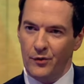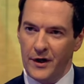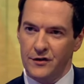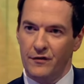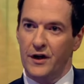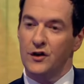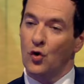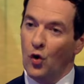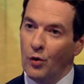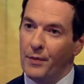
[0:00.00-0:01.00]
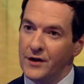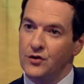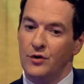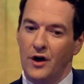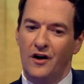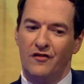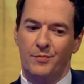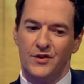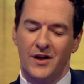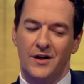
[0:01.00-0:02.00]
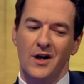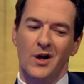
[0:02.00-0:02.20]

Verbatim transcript: rate of earnings or by 2.5%. Right.